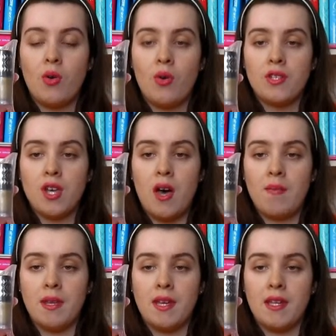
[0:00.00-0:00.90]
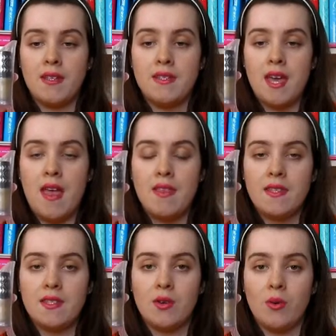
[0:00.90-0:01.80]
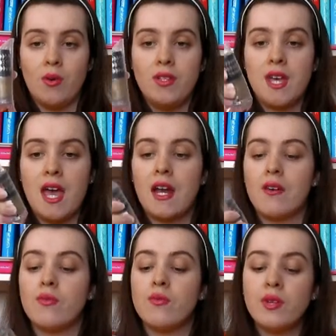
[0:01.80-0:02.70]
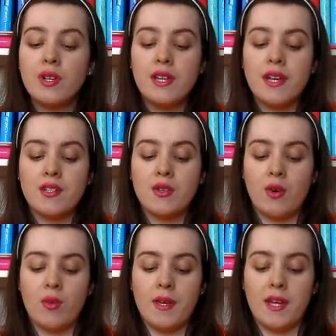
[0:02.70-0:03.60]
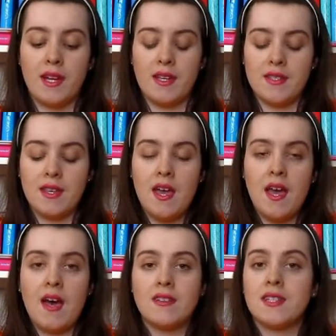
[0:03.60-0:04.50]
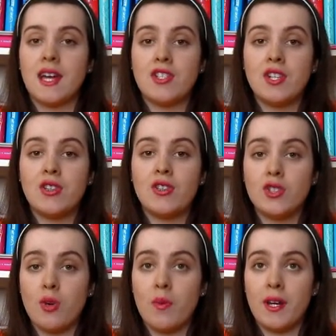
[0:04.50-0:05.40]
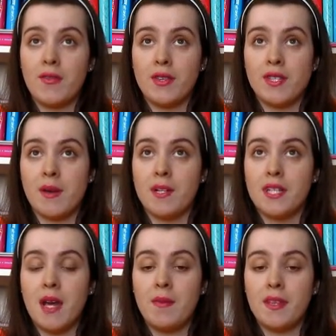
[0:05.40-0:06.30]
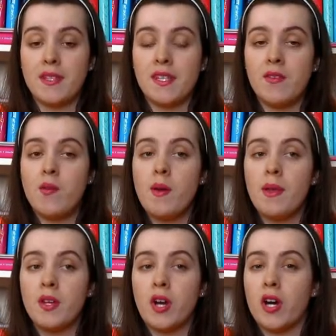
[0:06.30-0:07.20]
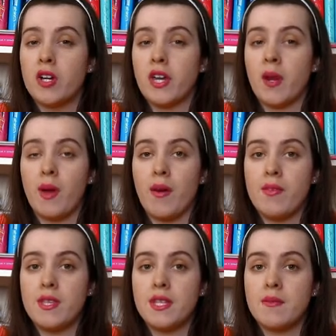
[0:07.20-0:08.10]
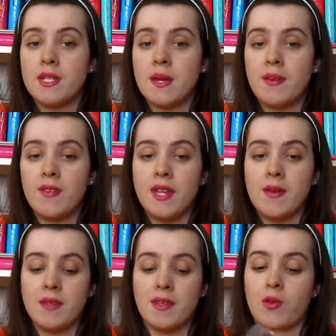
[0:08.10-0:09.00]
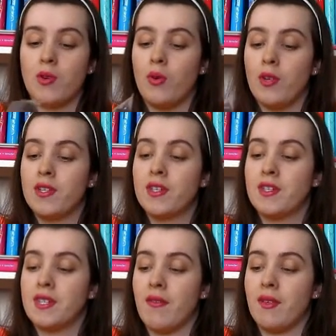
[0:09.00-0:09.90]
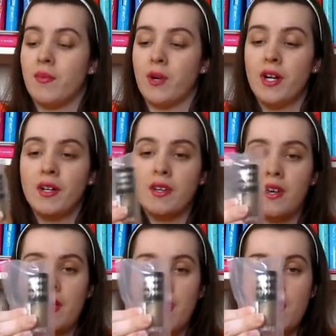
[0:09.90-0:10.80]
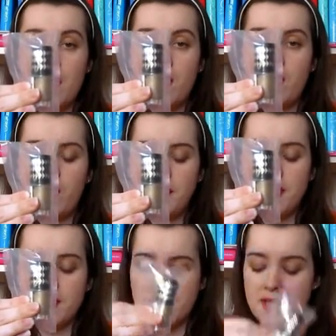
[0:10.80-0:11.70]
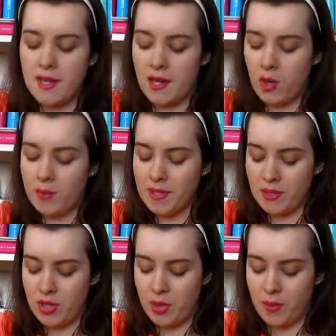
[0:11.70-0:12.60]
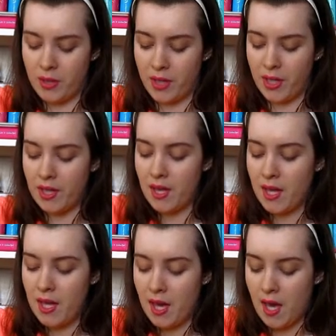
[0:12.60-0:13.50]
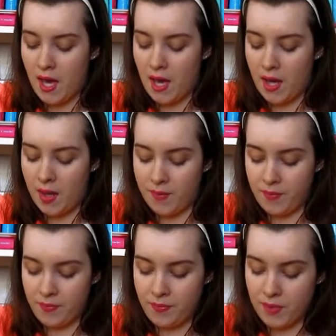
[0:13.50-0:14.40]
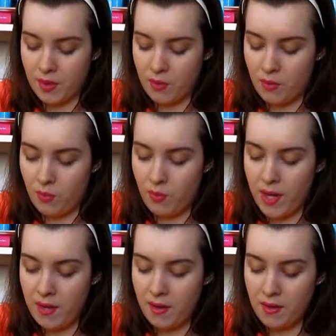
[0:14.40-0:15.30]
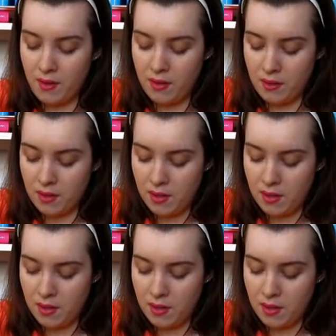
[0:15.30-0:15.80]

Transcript: gold top lids, and this is gold, and I really liked gold because I was like, that's gonna look so pretty for the summertime. Like the silver might be a little harder to get away with in the summertime, I feel like, but the gold could definitely work. I hope you guys can see that, and I hope it's not too blurry. Oh yeah,